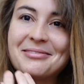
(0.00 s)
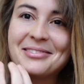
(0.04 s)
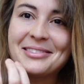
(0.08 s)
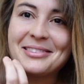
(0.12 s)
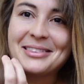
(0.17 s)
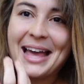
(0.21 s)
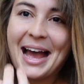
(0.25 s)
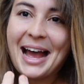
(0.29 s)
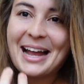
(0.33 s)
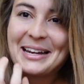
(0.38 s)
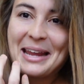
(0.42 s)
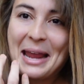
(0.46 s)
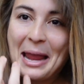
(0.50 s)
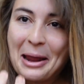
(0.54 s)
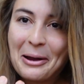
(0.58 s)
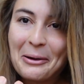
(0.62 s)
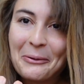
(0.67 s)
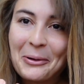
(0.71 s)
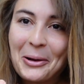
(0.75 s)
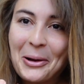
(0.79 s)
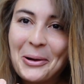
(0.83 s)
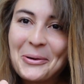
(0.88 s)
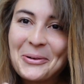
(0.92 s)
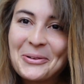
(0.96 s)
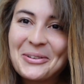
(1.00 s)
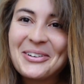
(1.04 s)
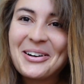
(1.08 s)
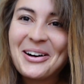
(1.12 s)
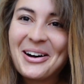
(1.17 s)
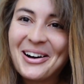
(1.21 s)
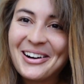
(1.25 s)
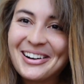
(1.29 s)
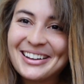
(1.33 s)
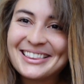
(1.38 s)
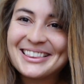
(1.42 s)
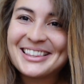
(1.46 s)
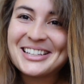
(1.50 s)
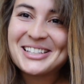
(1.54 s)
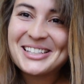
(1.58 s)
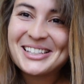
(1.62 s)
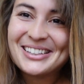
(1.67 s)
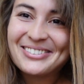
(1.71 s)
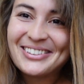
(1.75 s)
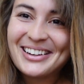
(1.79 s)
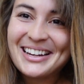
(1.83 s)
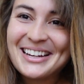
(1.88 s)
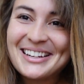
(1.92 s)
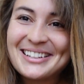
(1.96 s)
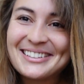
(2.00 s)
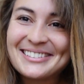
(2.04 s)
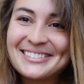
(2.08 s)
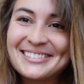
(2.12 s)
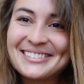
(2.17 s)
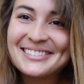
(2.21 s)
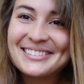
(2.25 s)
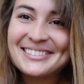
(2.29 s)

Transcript: that arrow on the screen.